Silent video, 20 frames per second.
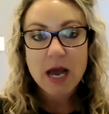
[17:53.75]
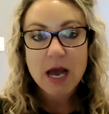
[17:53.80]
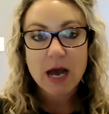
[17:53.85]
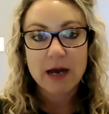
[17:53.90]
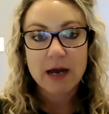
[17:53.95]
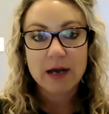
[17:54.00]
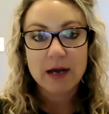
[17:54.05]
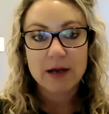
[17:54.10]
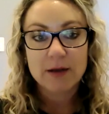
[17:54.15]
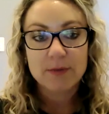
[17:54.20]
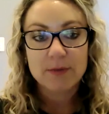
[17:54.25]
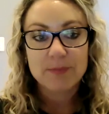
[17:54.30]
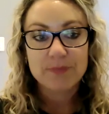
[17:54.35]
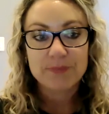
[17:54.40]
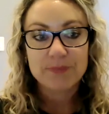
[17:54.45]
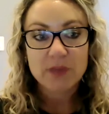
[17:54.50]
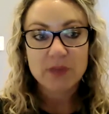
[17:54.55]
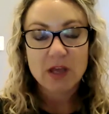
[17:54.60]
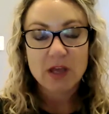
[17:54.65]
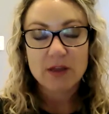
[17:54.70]

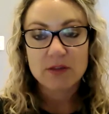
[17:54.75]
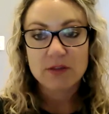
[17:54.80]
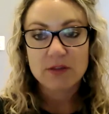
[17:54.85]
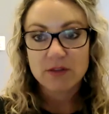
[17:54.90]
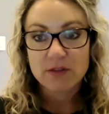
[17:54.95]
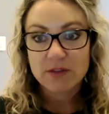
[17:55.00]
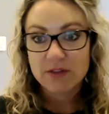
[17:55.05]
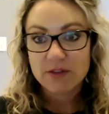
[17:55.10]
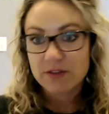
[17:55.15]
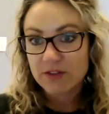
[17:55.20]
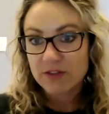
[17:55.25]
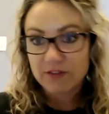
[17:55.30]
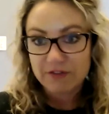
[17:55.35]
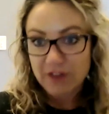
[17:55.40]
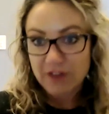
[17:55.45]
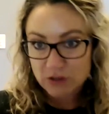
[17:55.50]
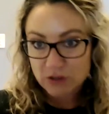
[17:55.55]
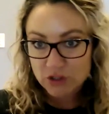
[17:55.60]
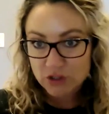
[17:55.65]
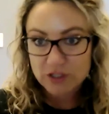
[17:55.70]
the
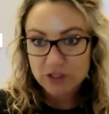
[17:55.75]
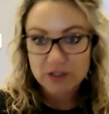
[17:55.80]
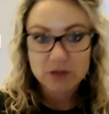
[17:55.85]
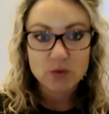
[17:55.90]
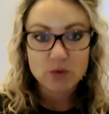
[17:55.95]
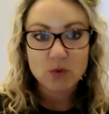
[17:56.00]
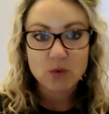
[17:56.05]
function